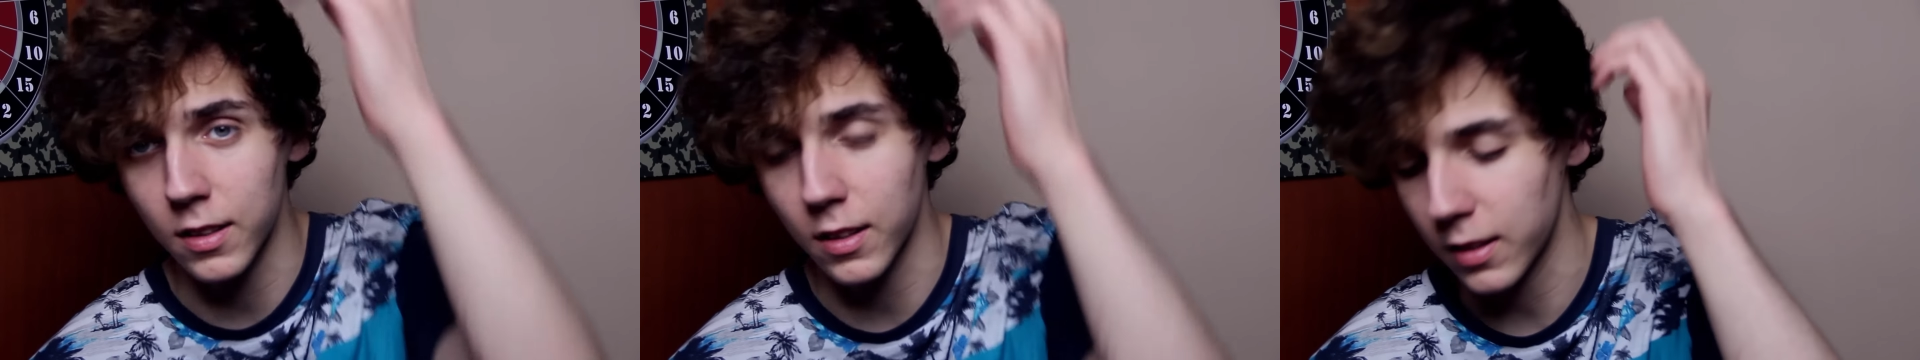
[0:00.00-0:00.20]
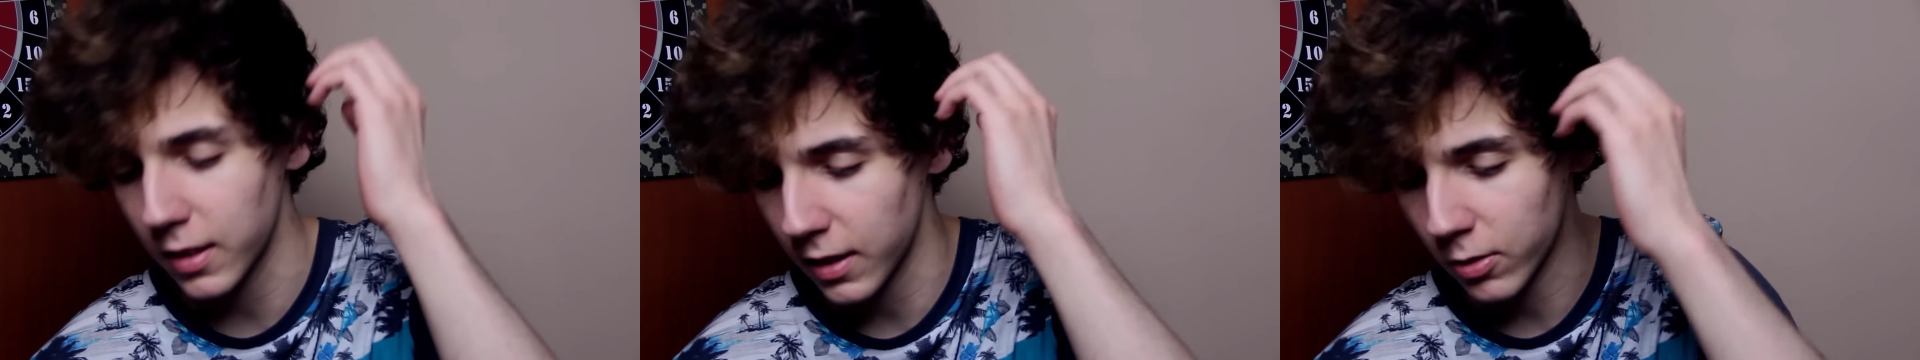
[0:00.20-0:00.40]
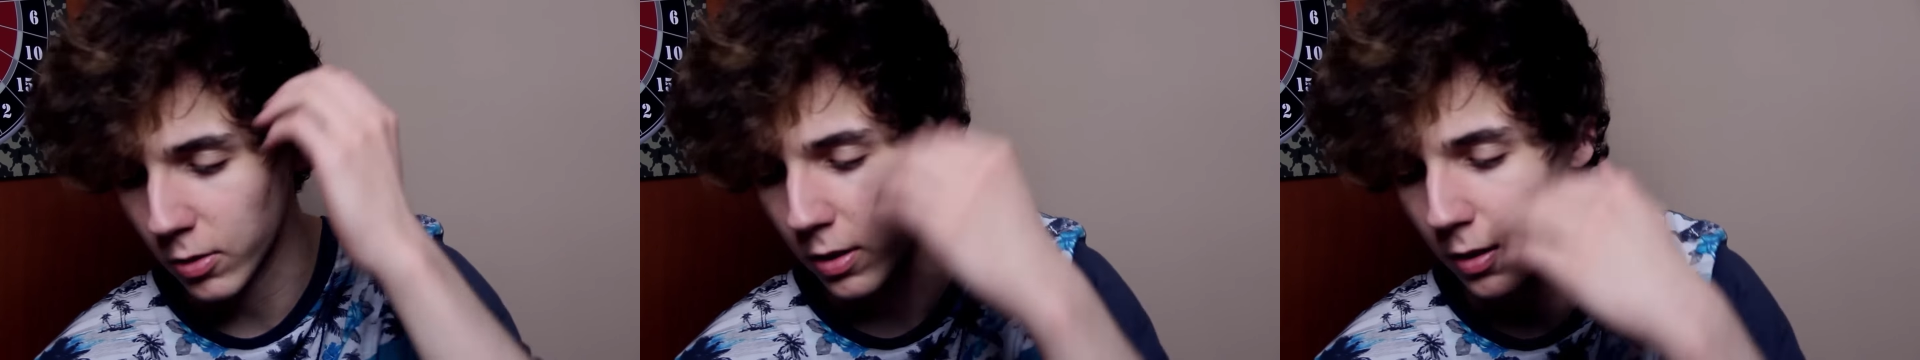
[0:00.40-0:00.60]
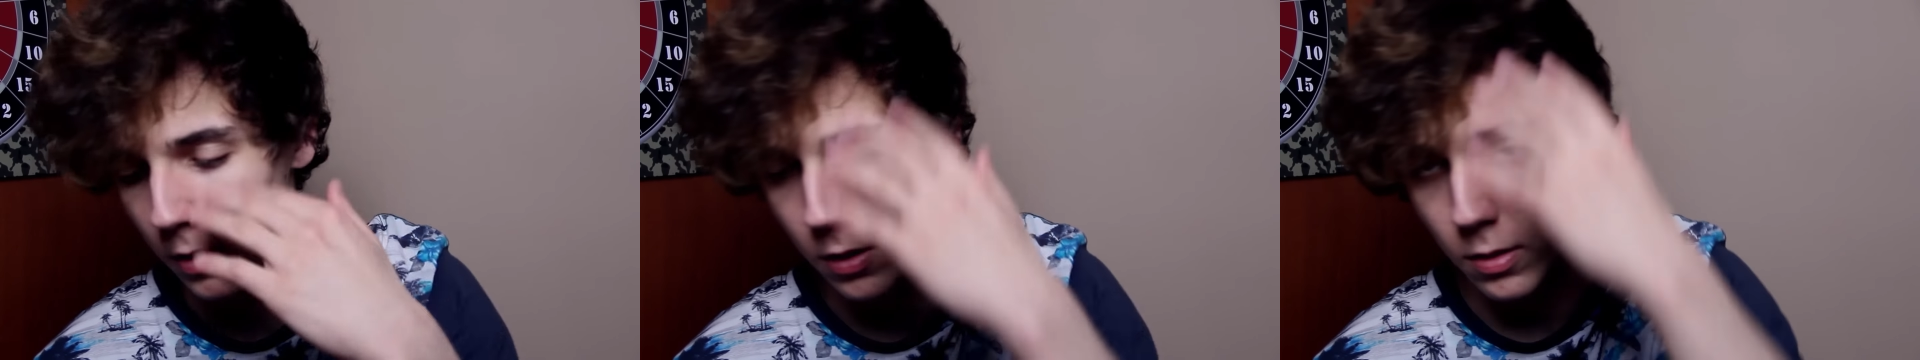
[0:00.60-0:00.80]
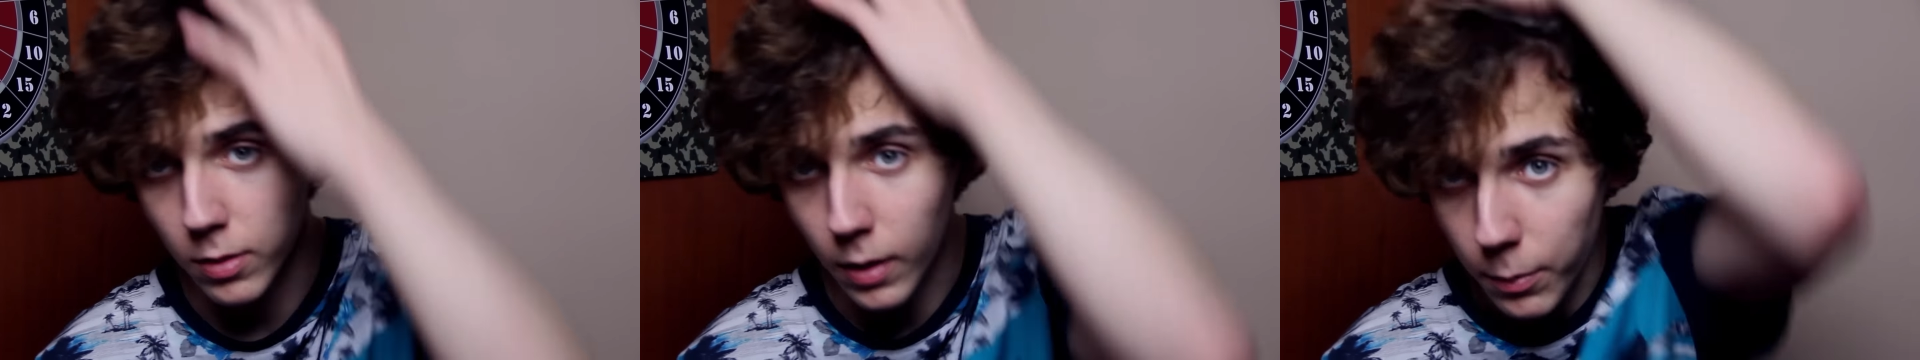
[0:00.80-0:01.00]
The thing where
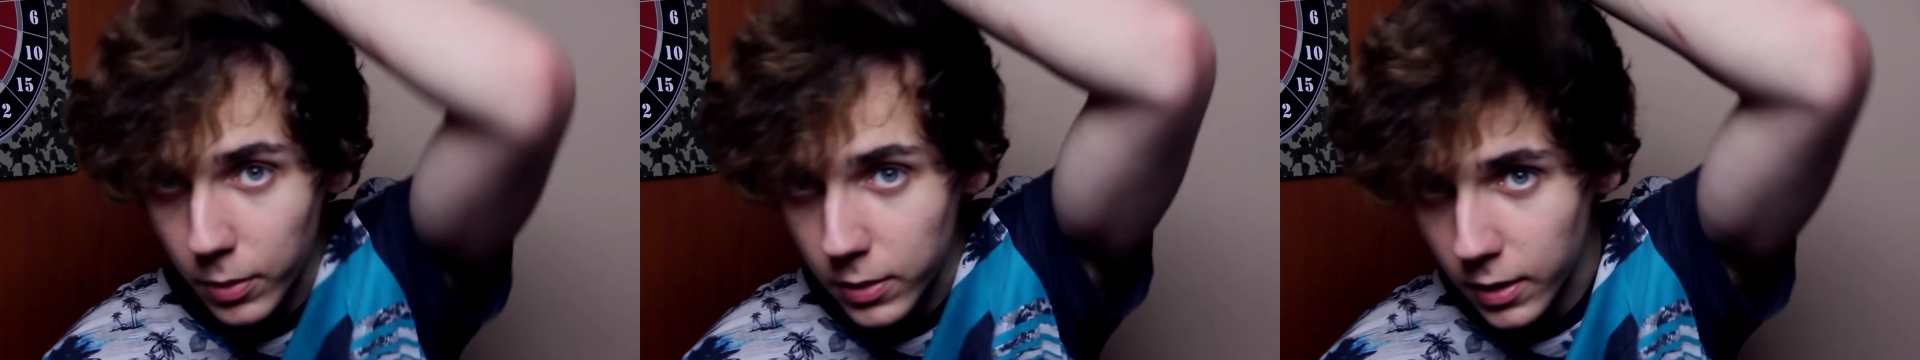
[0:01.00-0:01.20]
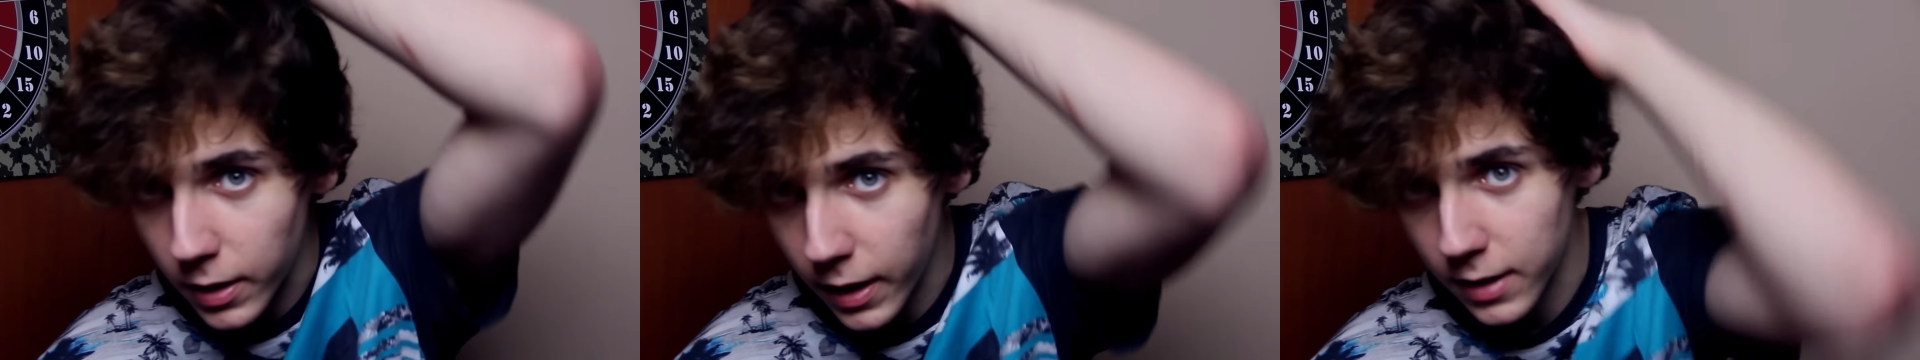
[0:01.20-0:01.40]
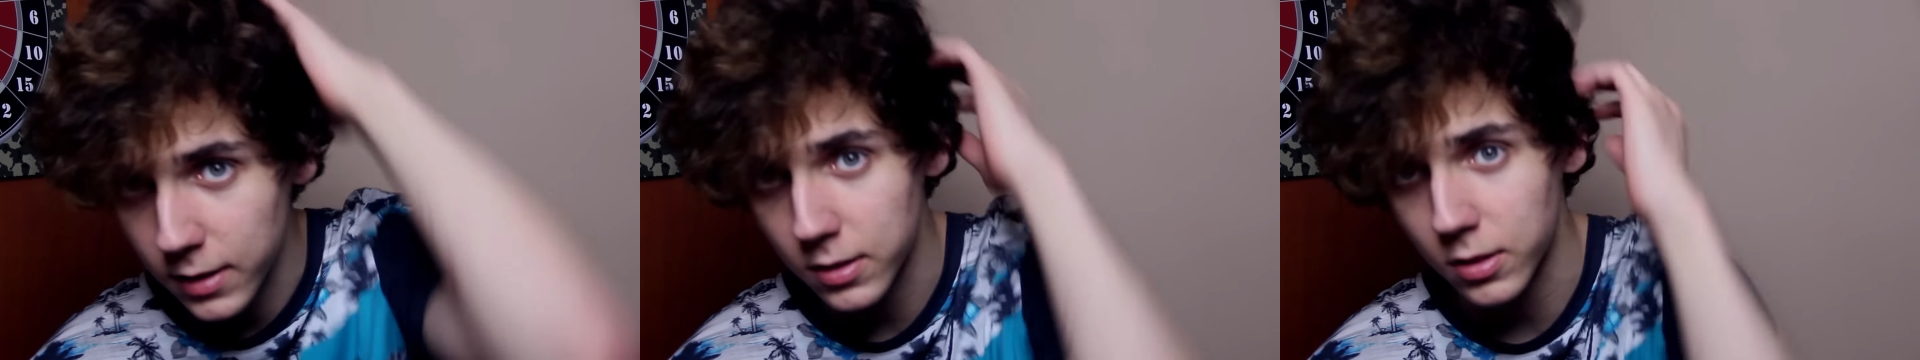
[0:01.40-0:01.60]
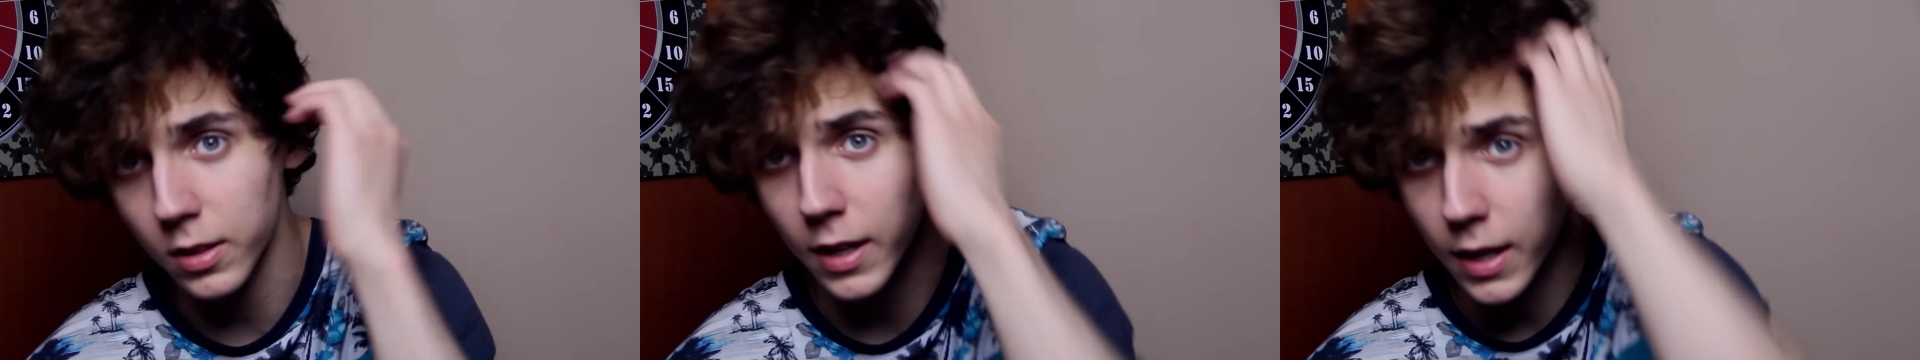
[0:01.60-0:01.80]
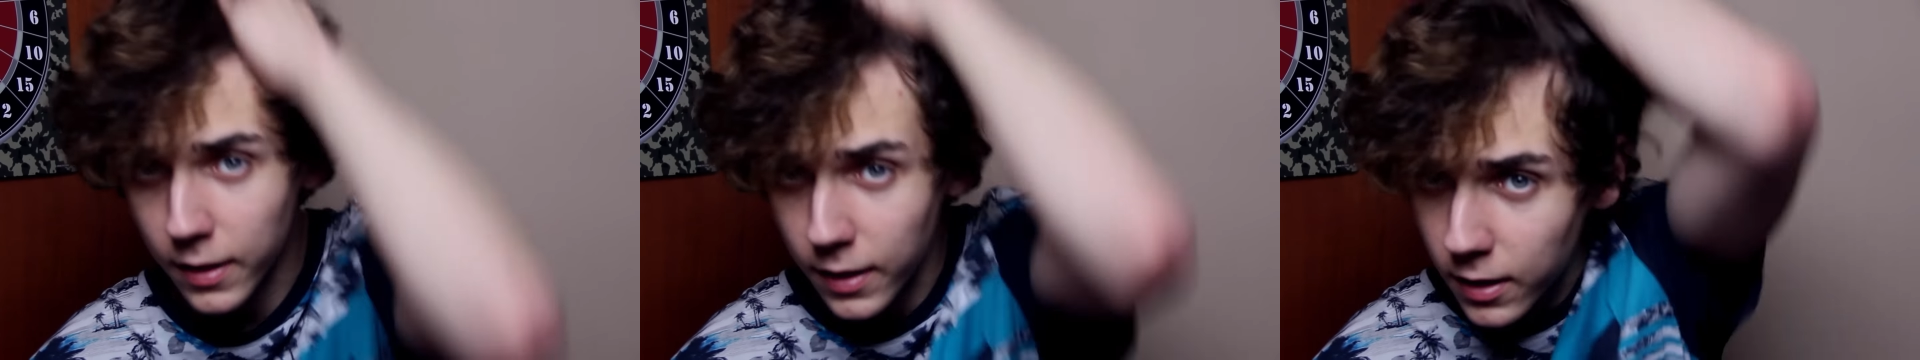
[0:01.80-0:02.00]
they they put their hands to
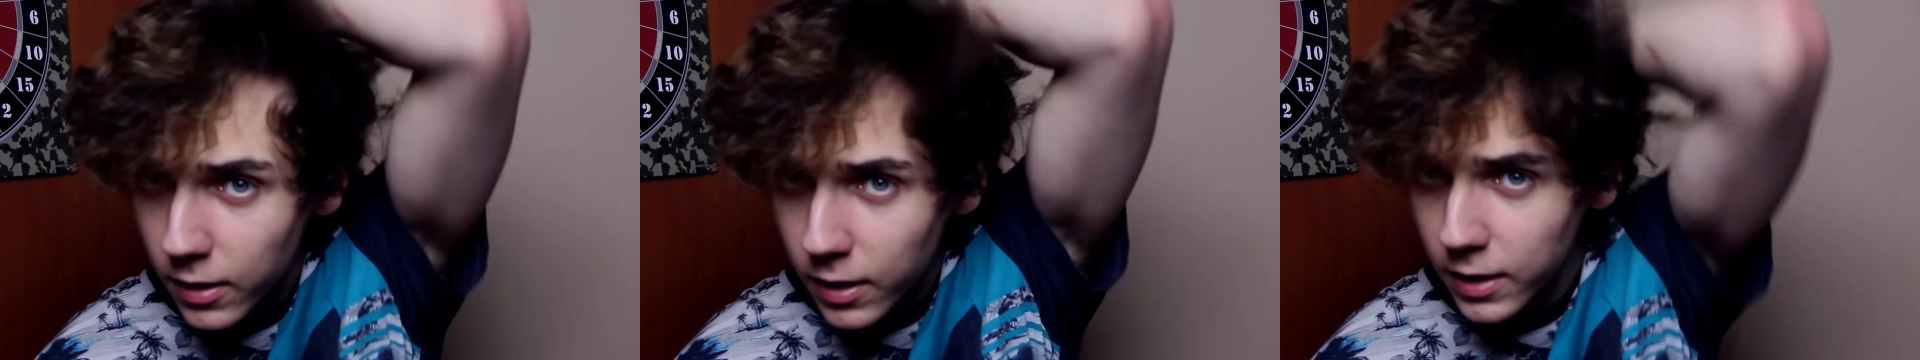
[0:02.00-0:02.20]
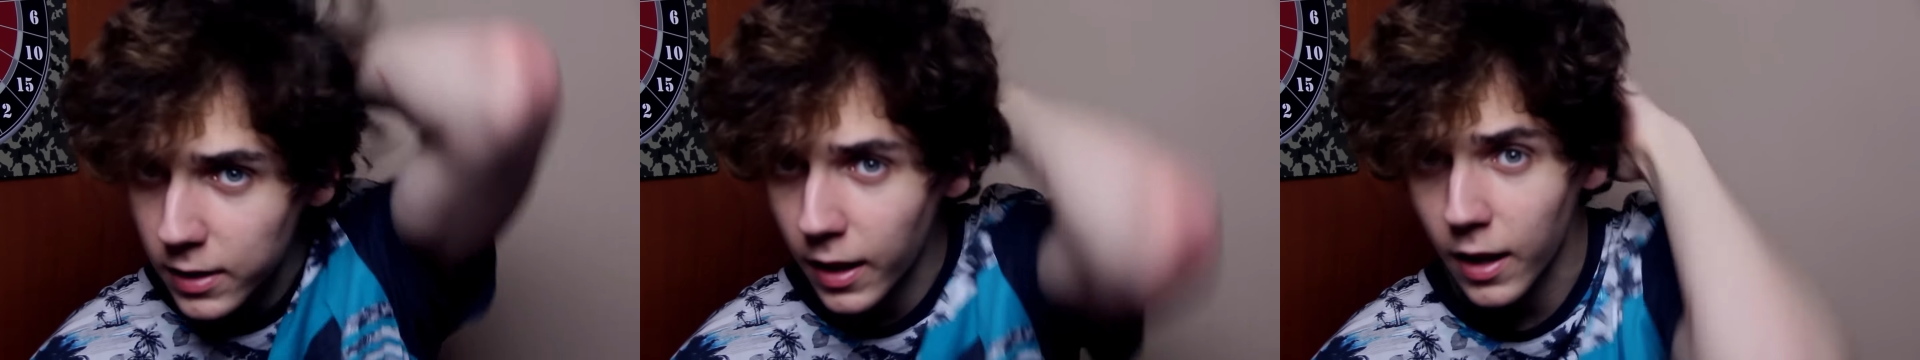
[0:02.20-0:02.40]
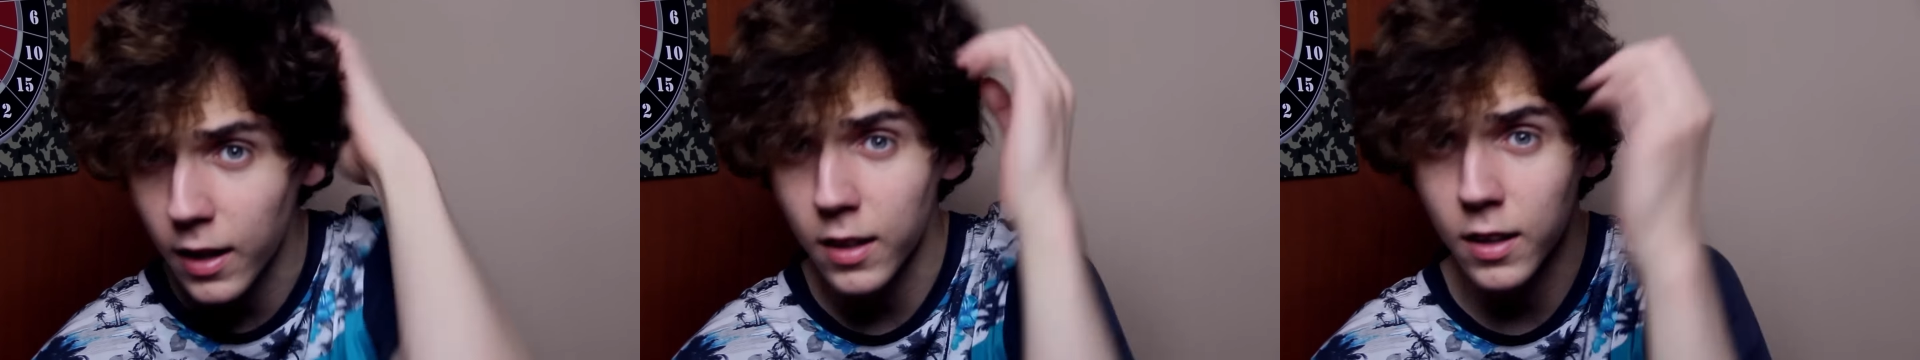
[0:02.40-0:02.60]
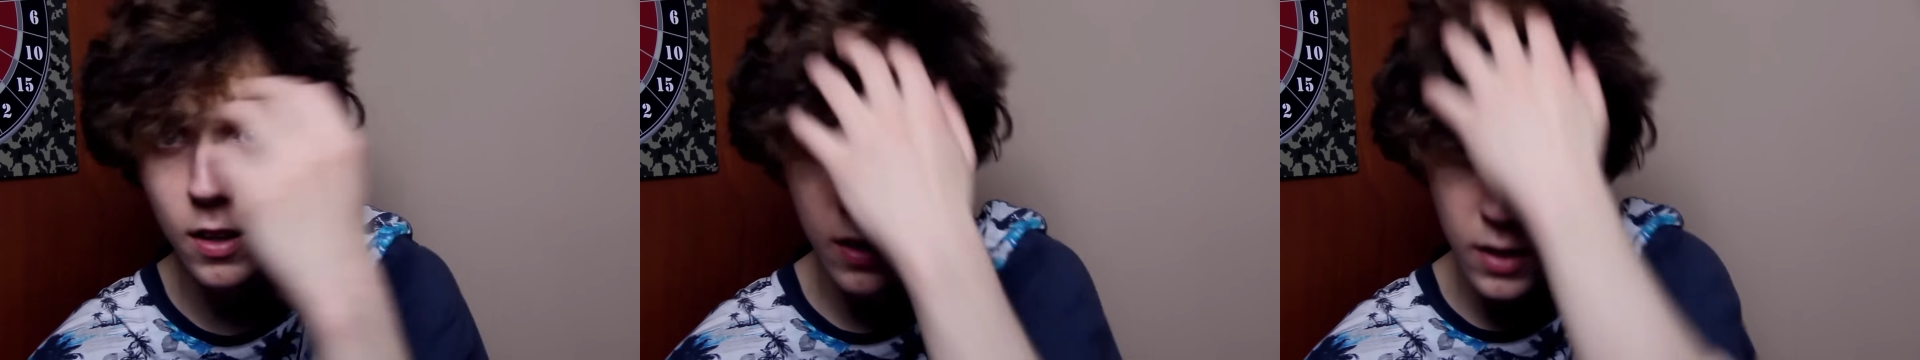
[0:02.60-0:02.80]
their hair and they go like that.